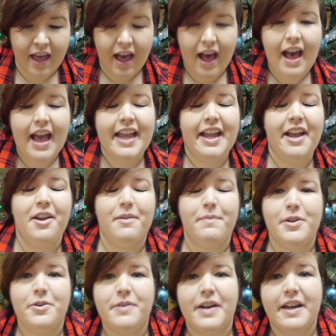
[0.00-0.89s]
Hi,
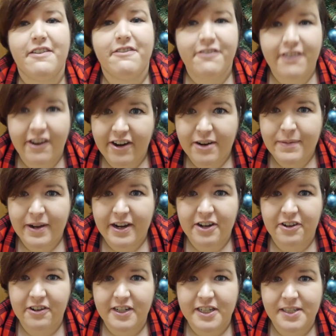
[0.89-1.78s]
hope you all had a very
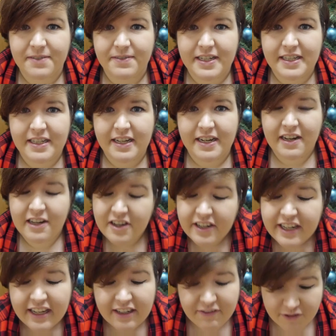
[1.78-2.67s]
Merry Christmas and are
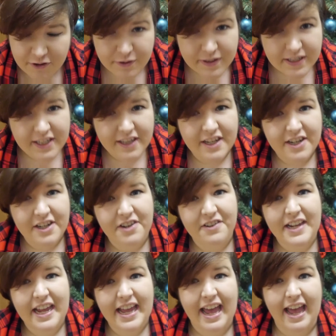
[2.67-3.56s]
looking forward to the
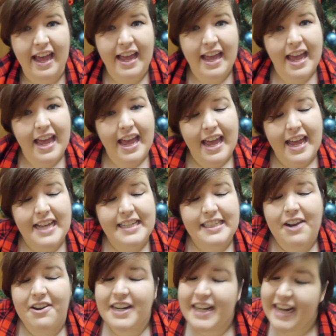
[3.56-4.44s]
new year.
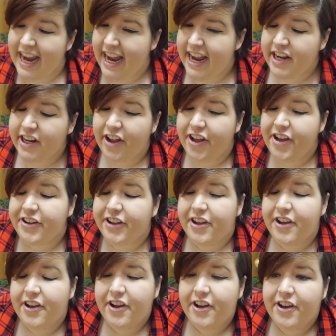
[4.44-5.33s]
It's currently 8
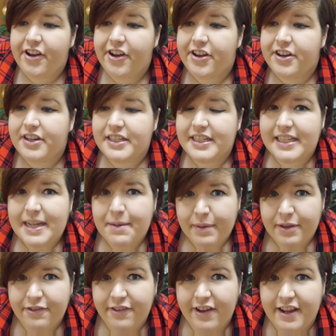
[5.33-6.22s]
o'clock on
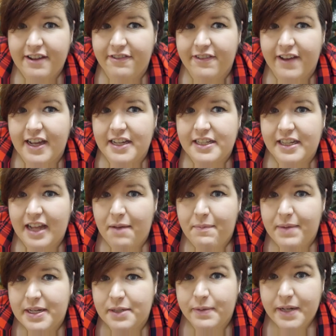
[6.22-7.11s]
December the 31st, so
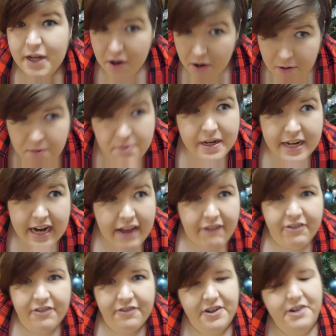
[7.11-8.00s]
that means we only
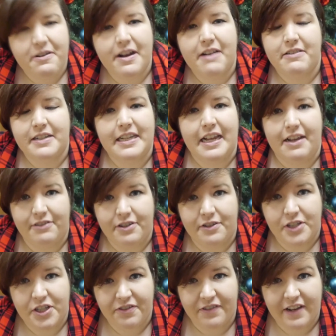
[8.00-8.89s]
have a few hours
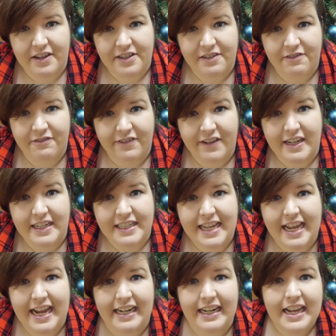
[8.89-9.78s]
left of
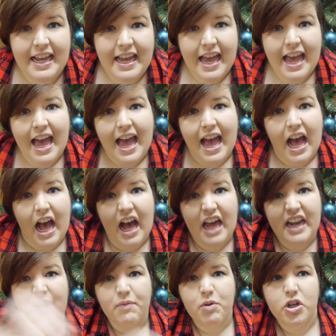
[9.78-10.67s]
2013.
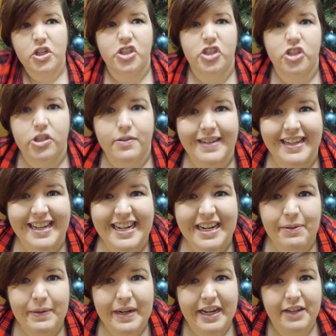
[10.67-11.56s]
And I'm not sure about
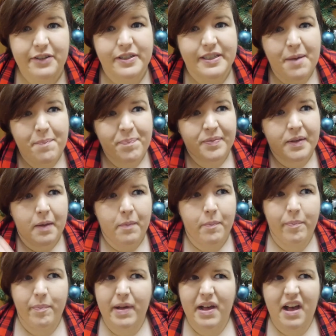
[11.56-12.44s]
anyone else,
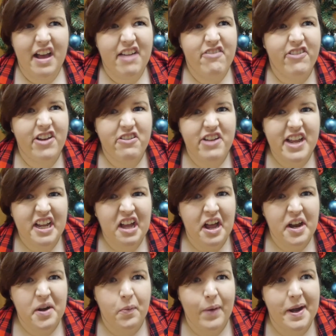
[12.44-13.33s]
but I felt it
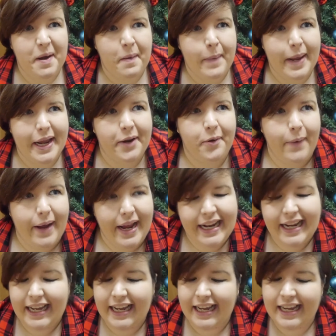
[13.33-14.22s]
kind of went a bit
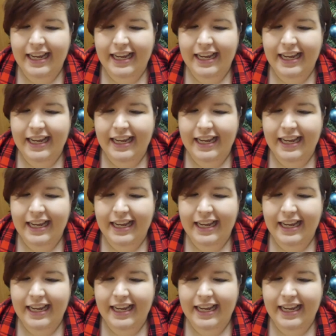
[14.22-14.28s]
quick.